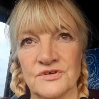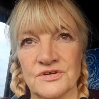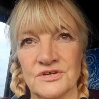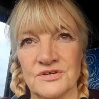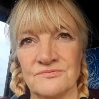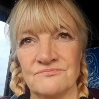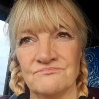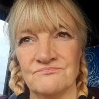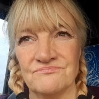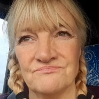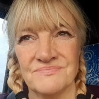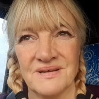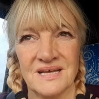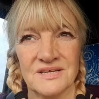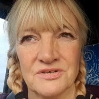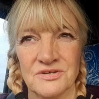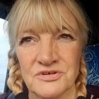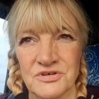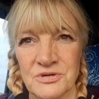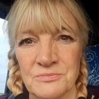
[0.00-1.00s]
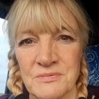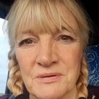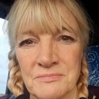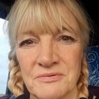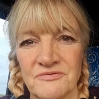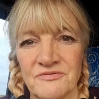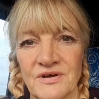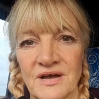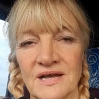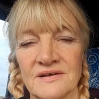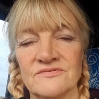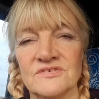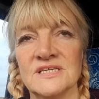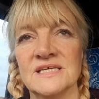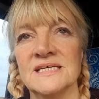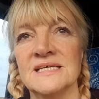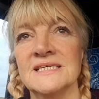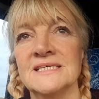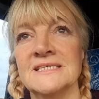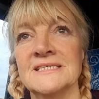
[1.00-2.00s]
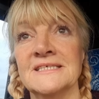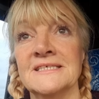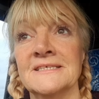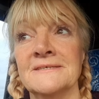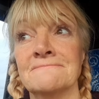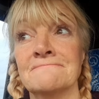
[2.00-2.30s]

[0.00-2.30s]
I don't know, maybe 5 days.